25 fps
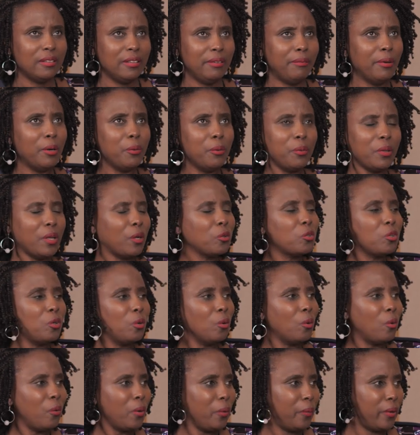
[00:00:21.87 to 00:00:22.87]
even without
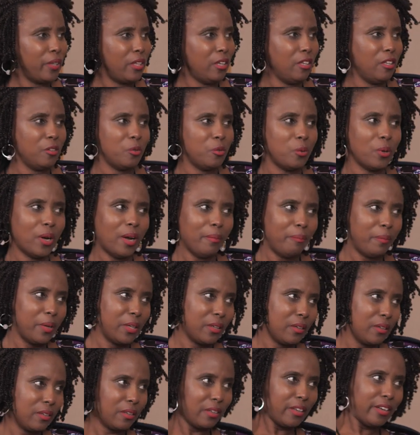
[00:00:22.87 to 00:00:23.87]
knowing what needed to
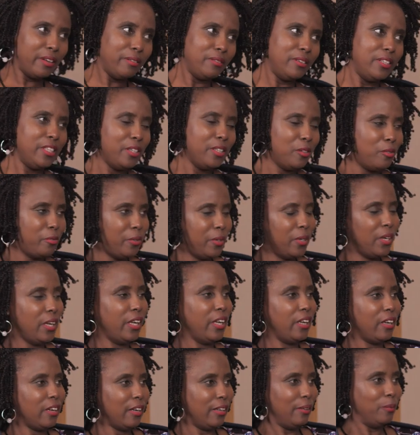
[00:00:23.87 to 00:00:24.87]
happen, I didn't feel
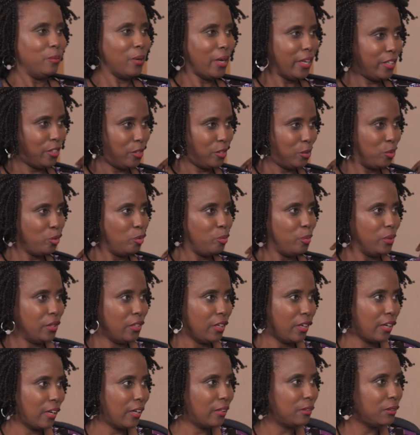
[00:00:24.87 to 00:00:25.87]
like I, I should be
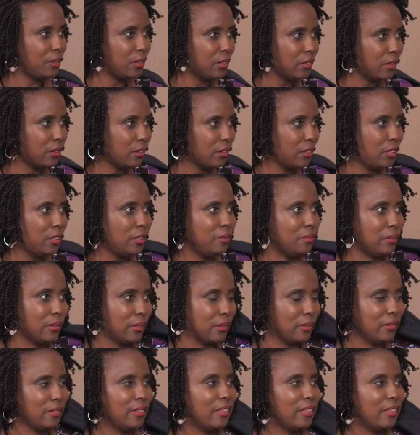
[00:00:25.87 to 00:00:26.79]
the culture shift.